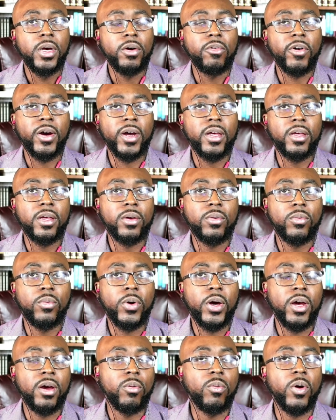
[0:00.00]
right
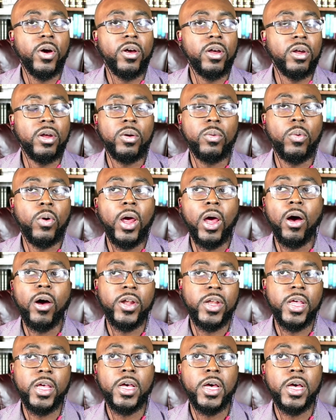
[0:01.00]
where where where are they